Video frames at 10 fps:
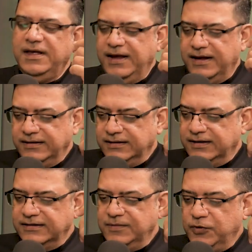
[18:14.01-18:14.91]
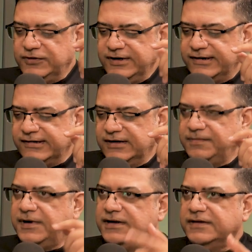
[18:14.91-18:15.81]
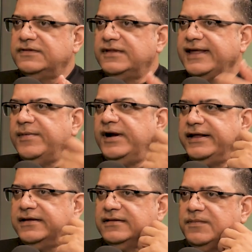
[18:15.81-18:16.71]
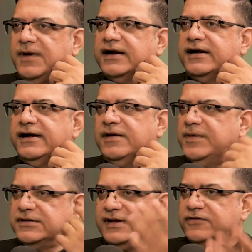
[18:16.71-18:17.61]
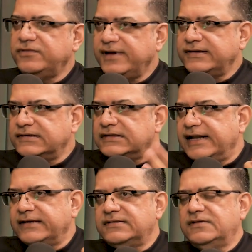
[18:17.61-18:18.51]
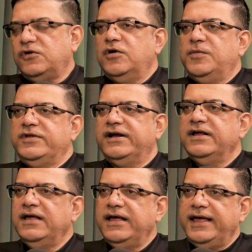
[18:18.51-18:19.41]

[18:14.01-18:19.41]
Yeah. The most interesting part is the MLD, the Market-Linked Debentures. Let's talk about that.